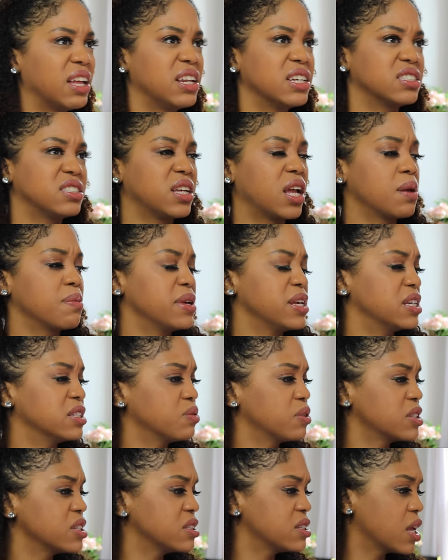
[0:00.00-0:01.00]
and his name is
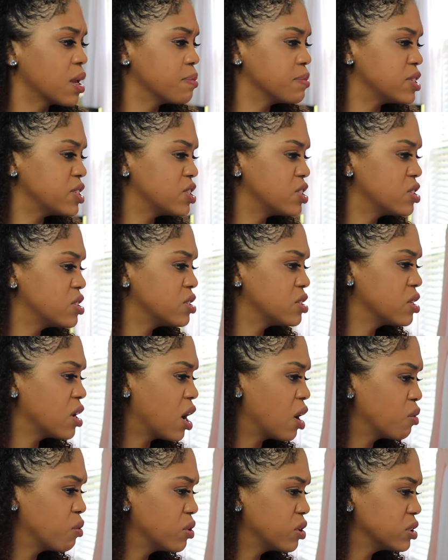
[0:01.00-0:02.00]
what's his name
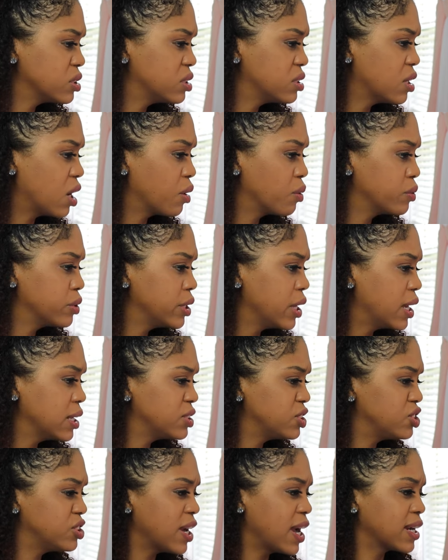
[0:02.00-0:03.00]
Sar
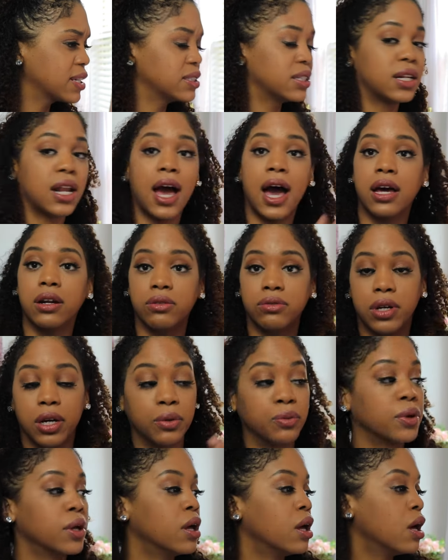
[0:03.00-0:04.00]
Sarunas jackson i don't
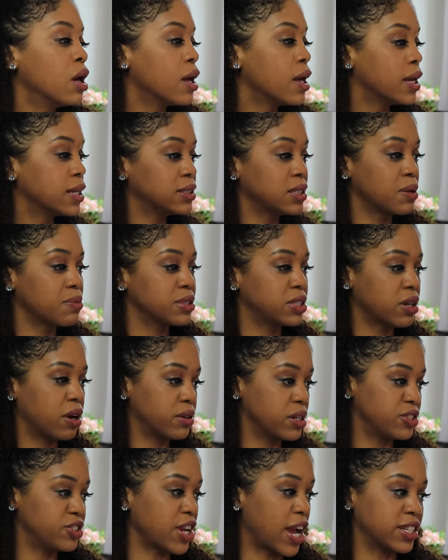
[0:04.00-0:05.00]
know his name is
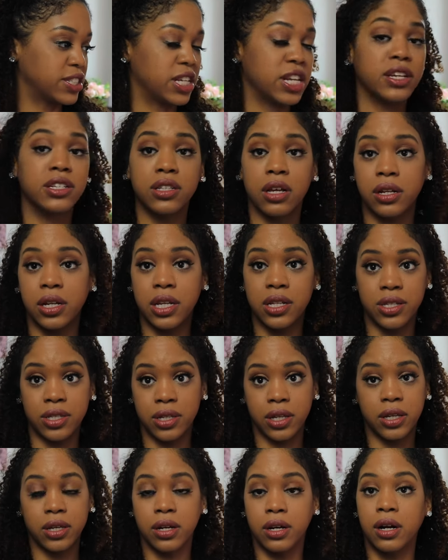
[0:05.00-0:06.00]
Sarunas jackson he's on
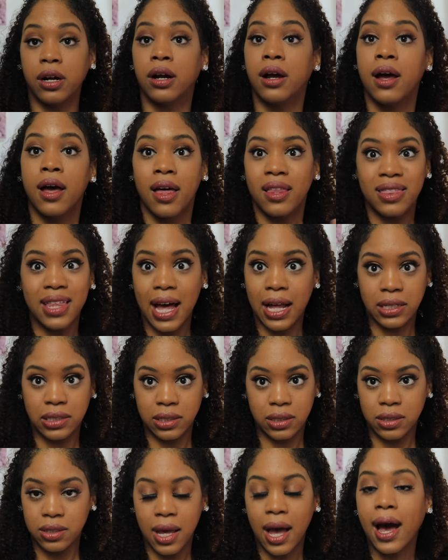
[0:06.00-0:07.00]
insecure
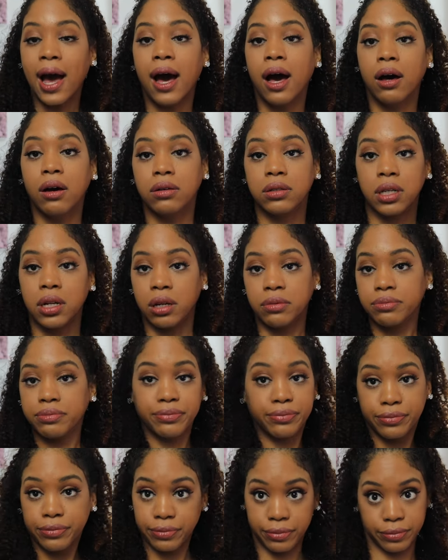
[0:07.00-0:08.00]
that's how you know
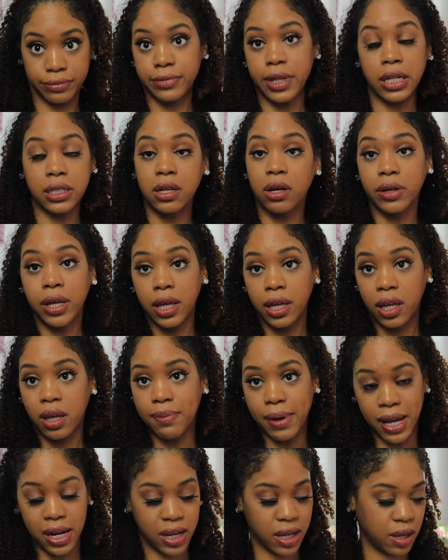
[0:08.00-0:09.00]
that's how keke
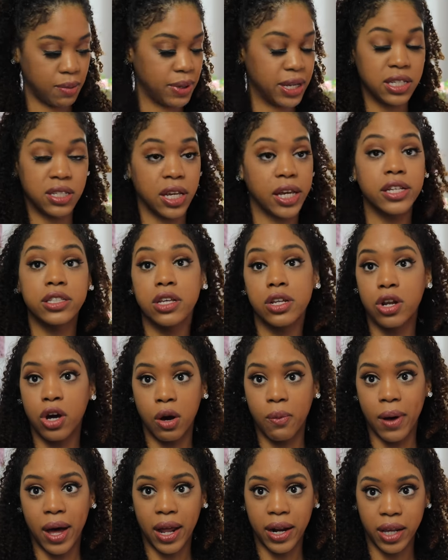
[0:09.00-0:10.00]
met him he, he's a
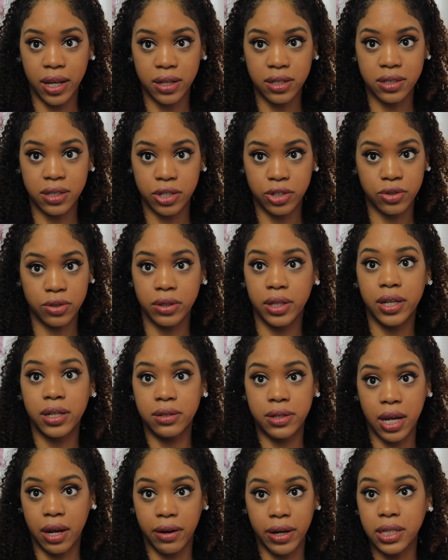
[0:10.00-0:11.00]
nobody essentially
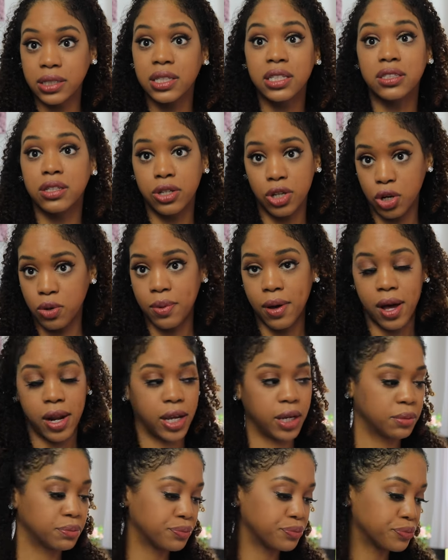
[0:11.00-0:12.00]
darius is a
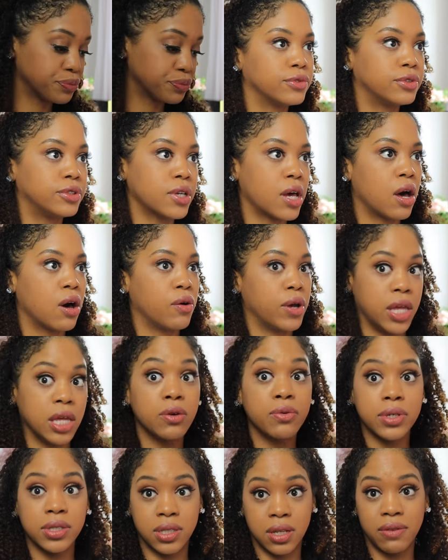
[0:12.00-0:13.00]
nobody so
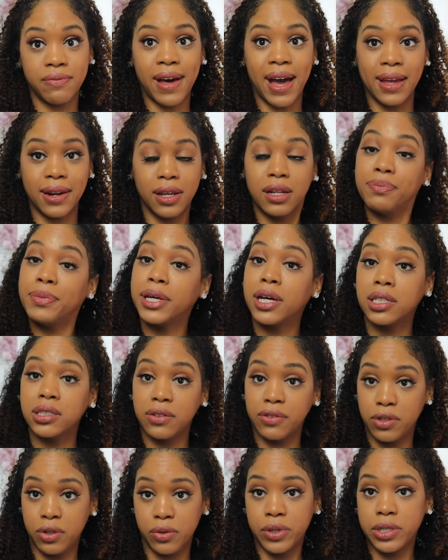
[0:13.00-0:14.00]
he was invited because
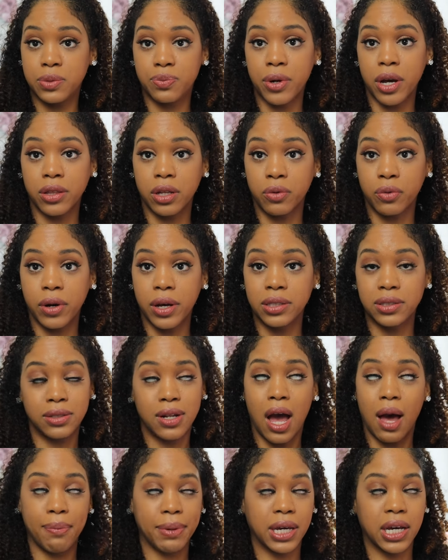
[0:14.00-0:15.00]
of who his brother was,
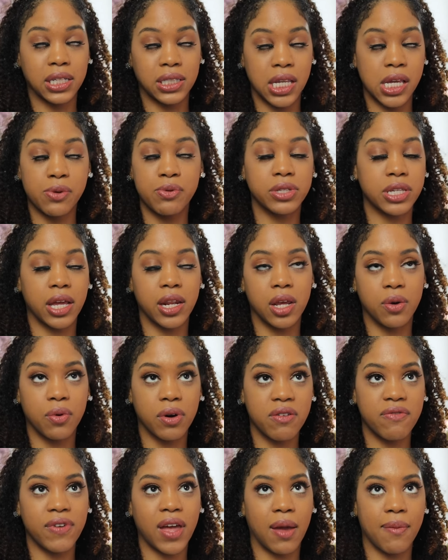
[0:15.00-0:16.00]
not because he was
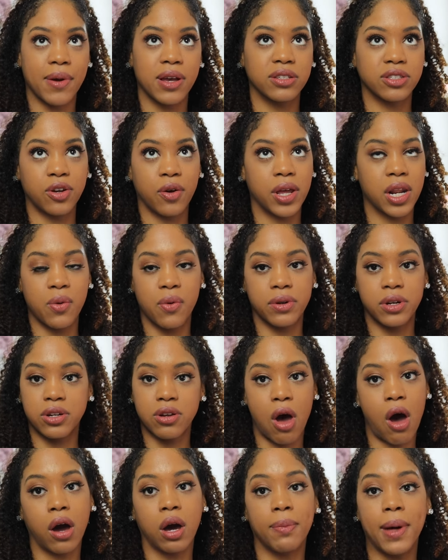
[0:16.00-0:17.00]
anyone famous or anyone to
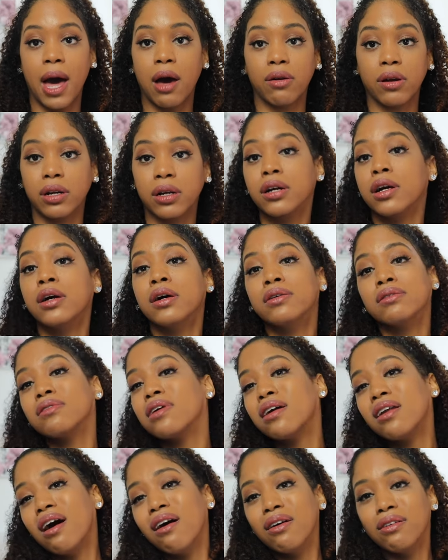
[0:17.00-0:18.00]
talk about or,
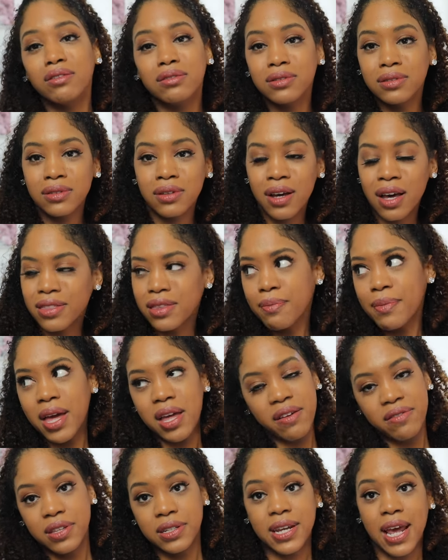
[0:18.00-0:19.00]
you know, the
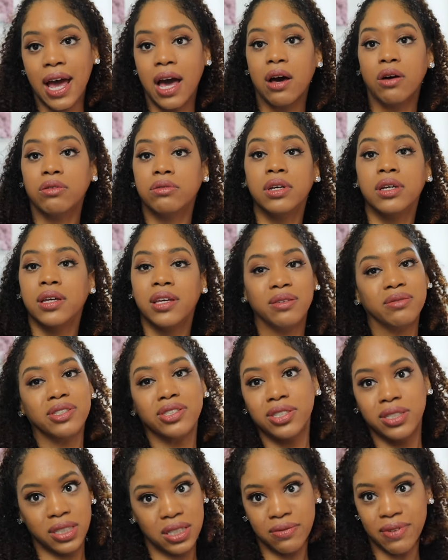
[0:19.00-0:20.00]
man of the town. He
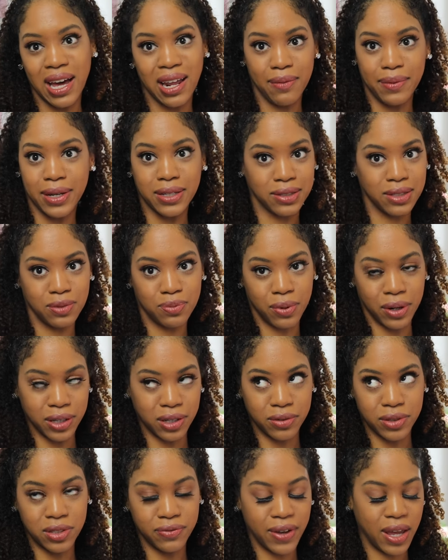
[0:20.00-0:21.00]
was just invited because his
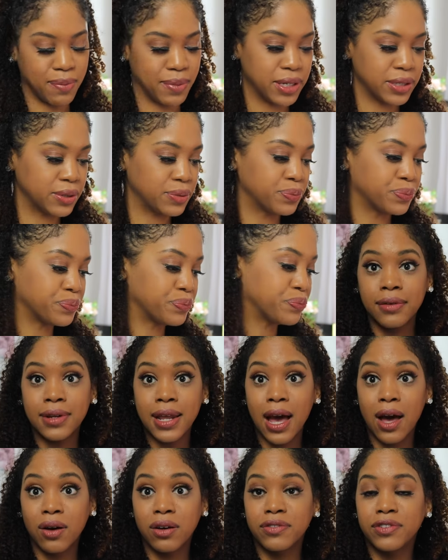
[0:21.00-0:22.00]
brother was famous.
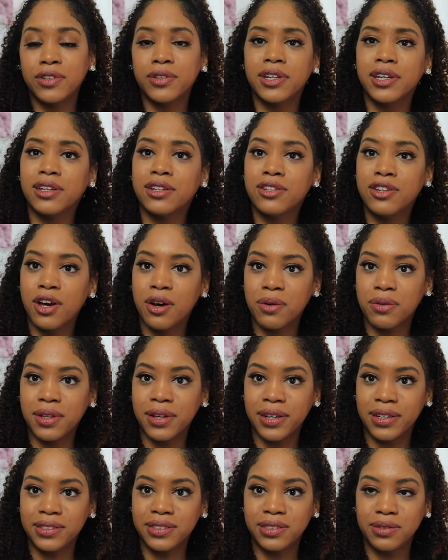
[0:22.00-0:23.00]
Now, if you didn't know
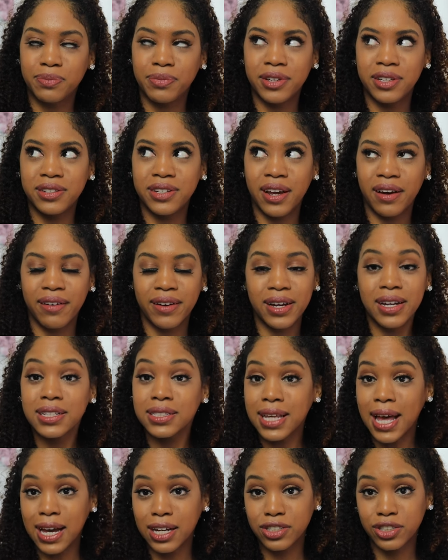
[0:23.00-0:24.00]
this, but
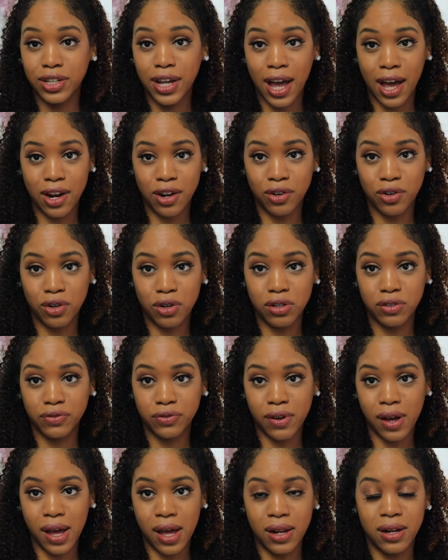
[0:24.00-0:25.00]
Darius actually had a
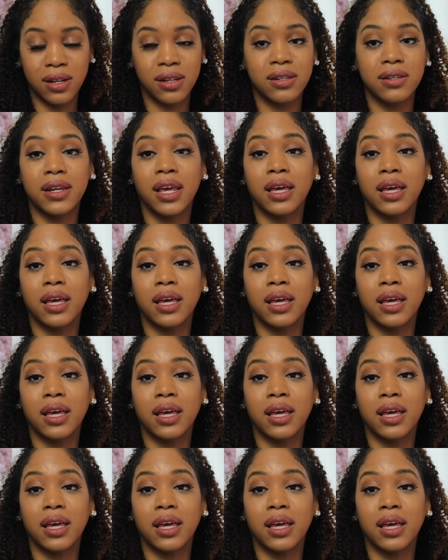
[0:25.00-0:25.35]
girlfriend